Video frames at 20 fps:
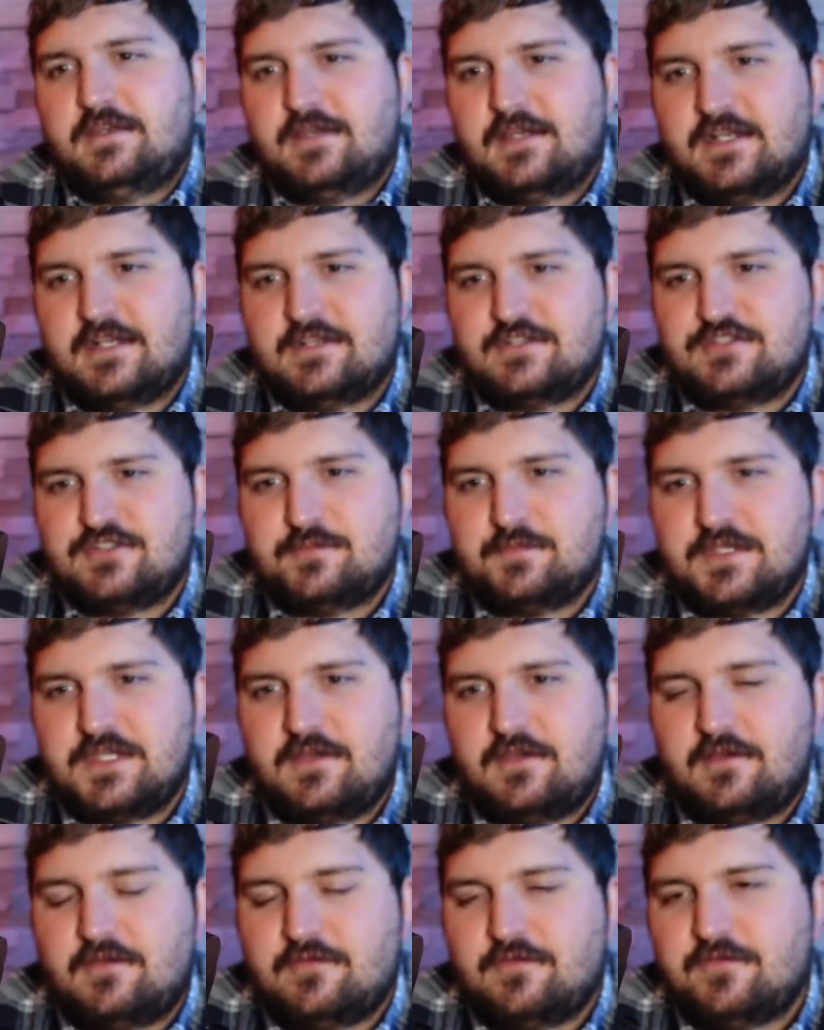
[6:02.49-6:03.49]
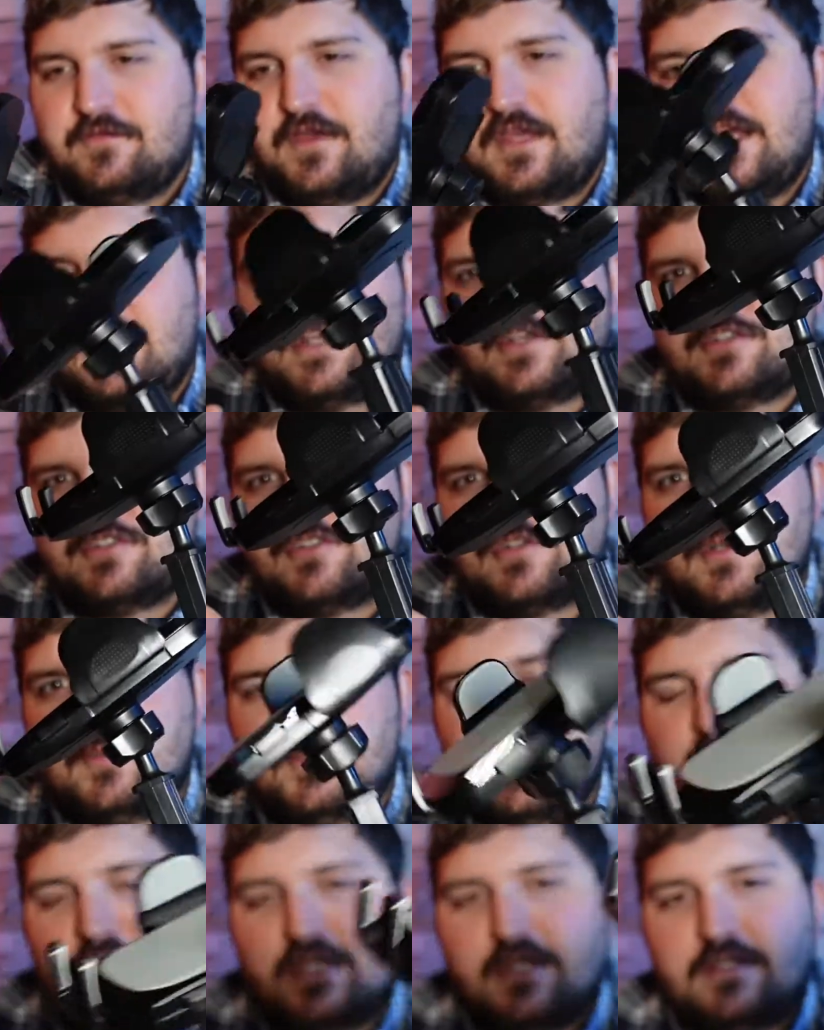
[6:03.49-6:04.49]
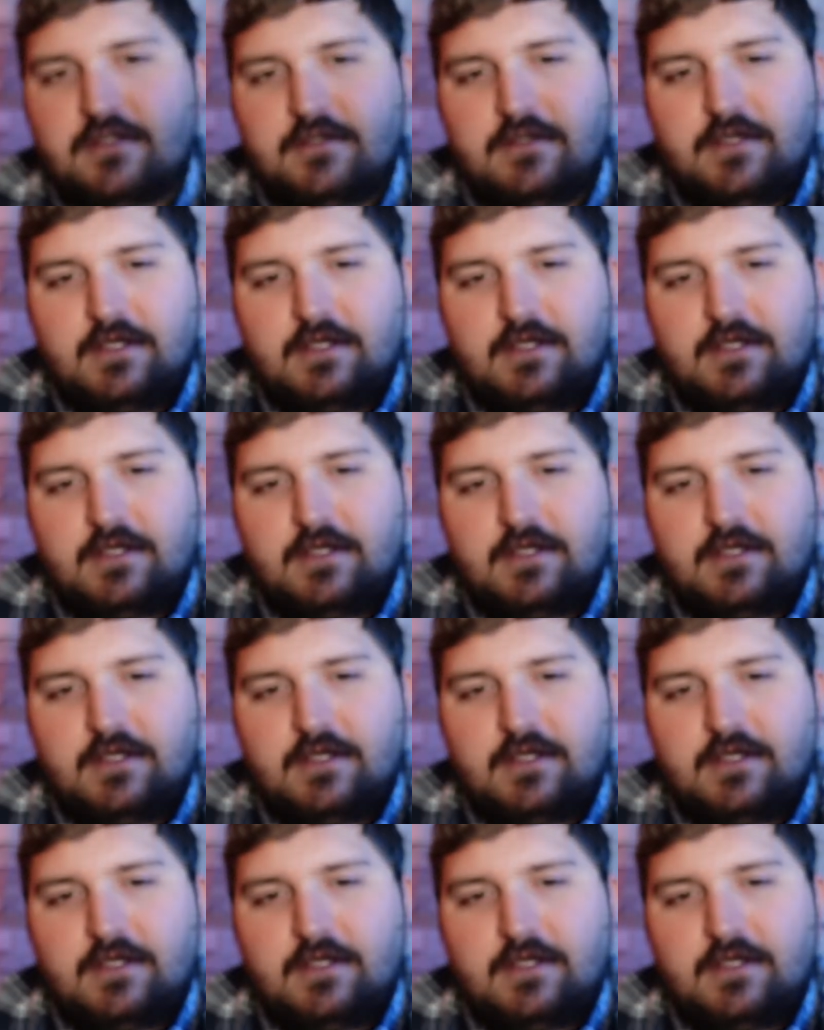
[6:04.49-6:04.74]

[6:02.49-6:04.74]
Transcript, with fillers: and it should be extremely good.